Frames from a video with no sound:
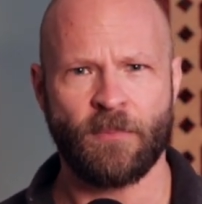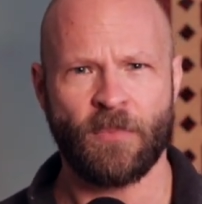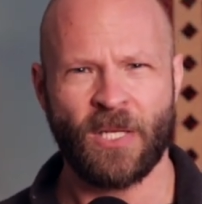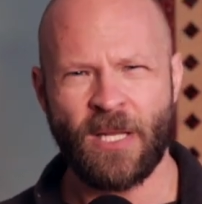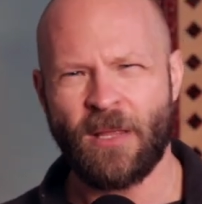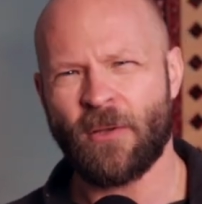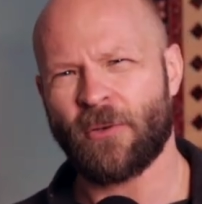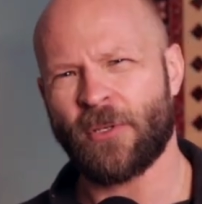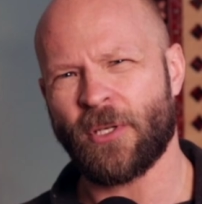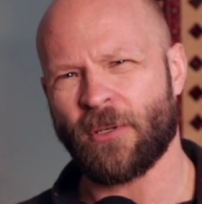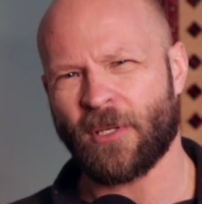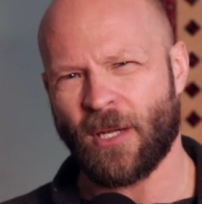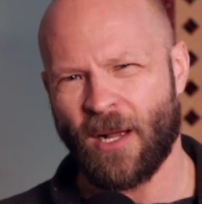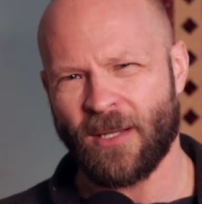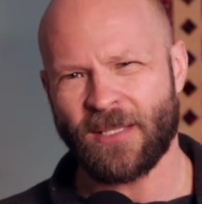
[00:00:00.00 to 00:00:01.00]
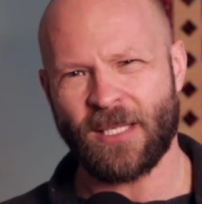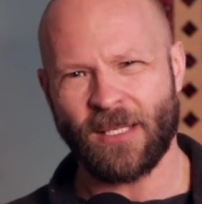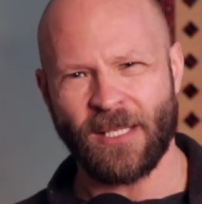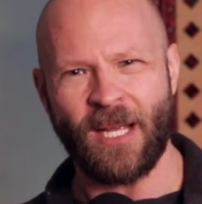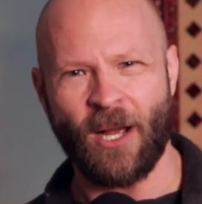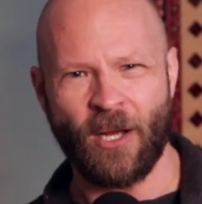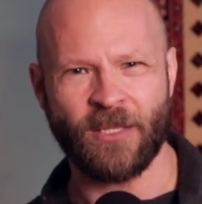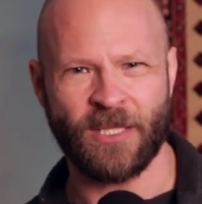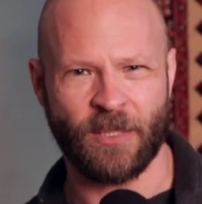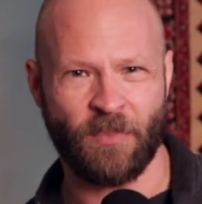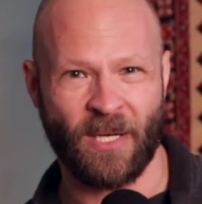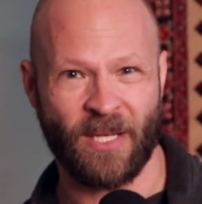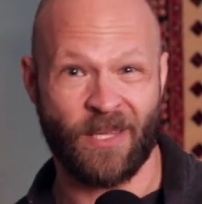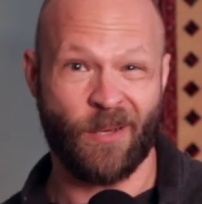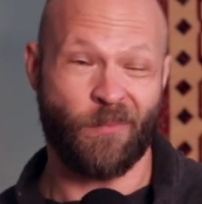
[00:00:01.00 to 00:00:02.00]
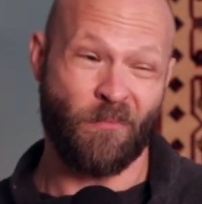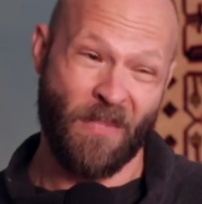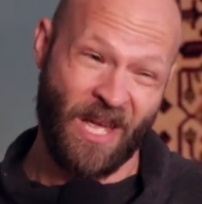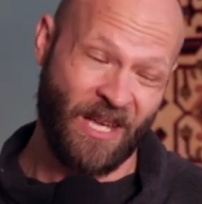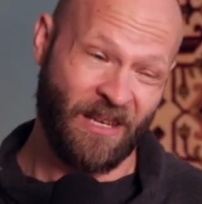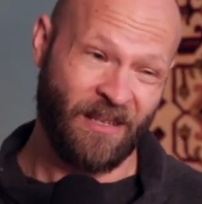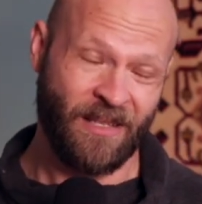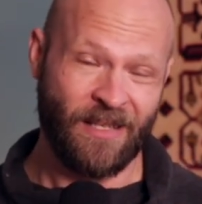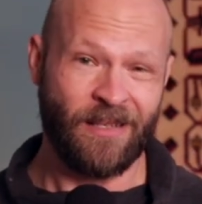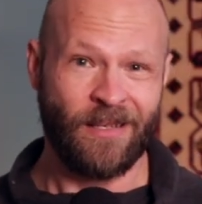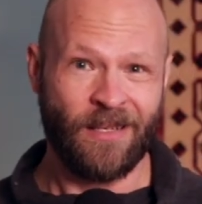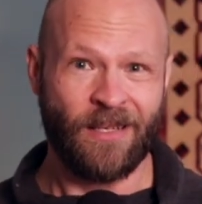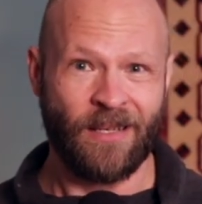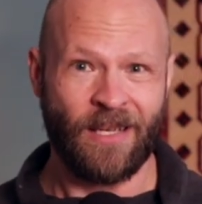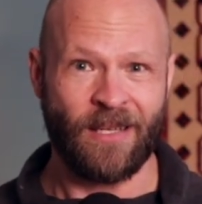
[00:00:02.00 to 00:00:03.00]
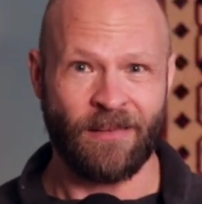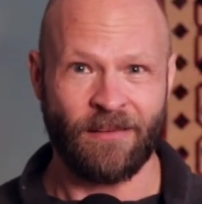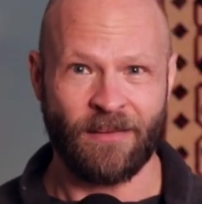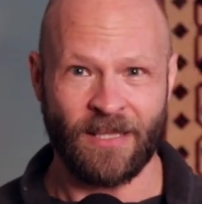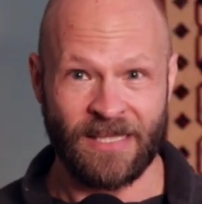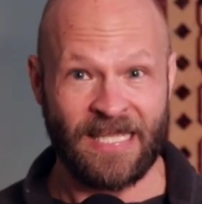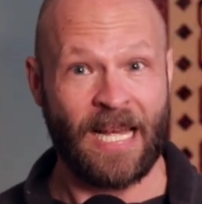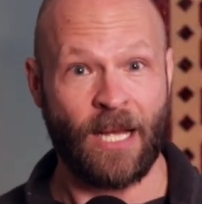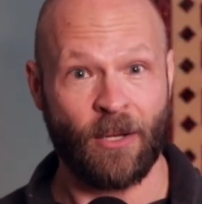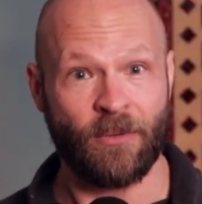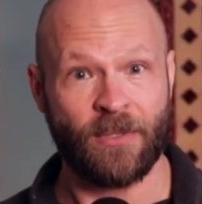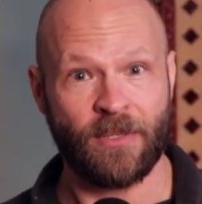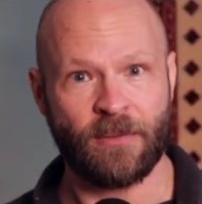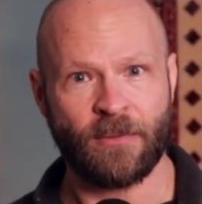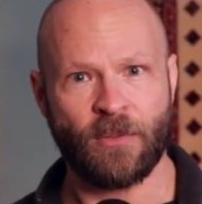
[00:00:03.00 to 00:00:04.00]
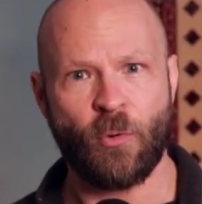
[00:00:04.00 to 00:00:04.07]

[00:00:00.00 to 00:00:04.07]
But either you're constantly haunted by the meh and the doubt,